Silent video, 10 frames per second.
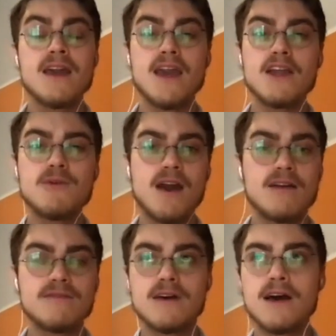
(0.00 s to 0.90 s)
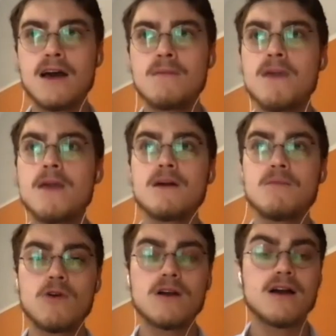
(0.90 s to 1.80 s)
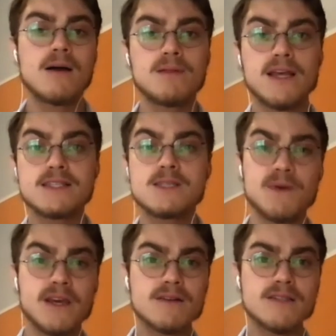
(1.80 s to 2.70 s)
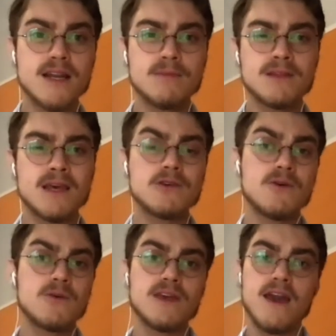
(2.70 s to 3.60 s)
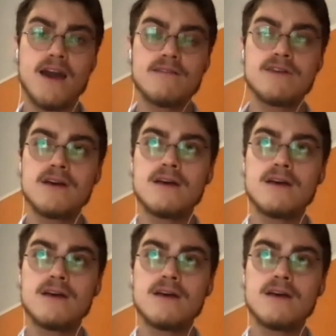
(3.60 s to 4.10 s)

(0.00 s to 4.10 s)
and you have maybe a more complex speaker setup, like you only have